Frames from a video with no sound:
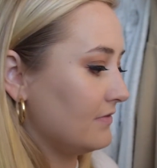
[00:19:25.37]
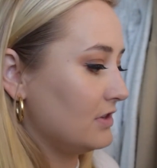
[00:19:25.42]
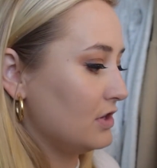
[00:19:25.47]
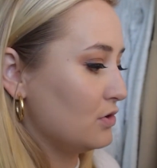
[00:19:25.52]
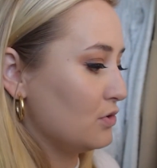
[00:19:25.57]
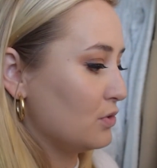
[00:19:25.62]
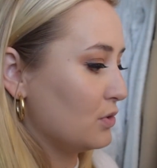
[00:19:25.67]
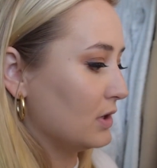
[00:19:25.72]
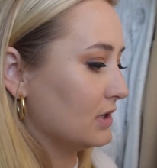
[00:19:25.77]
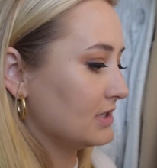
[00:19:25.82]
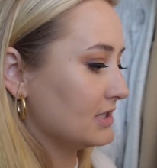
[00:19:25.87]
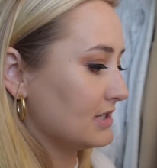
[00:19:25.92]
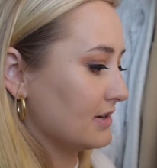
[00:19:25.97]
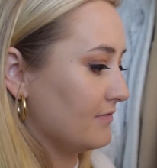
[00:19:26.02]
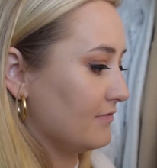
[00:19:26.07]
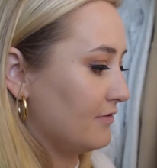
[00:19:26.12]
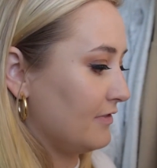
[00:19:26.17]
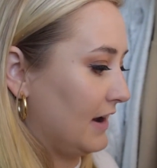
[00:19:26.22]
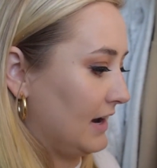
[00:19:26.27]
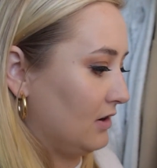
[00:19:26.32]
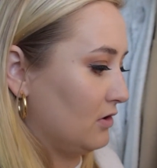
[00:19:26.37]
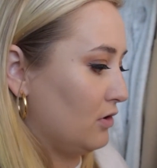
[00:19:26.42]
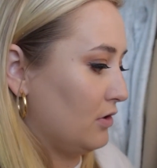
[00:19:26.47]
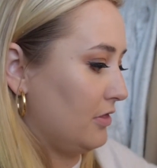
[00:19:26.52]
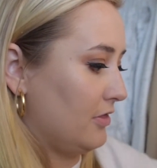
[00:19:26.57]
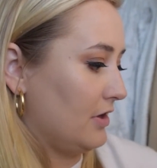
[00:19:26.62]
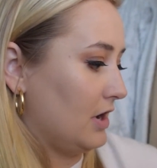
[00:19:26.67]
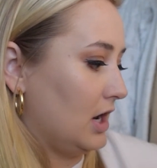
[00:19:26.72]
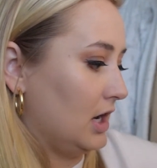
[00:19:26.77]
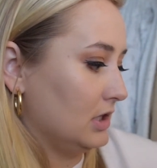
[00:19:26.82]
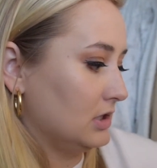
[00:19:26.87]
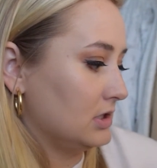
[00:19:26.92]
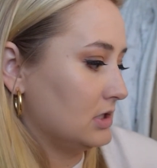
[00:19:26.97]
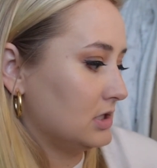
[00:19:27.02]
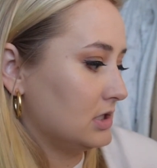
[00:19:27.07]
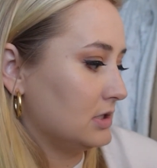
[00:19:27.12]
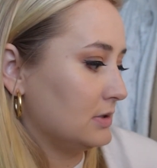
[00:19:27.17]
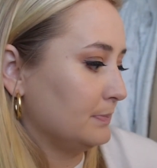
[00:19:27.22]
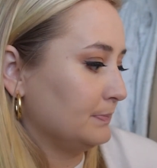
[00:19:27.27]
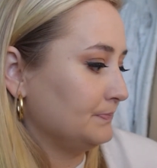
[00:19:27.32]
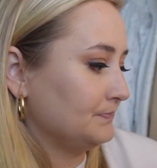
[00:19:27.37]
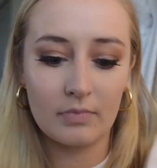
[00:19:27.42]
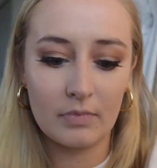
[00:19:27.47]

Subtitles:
you some final thoughts.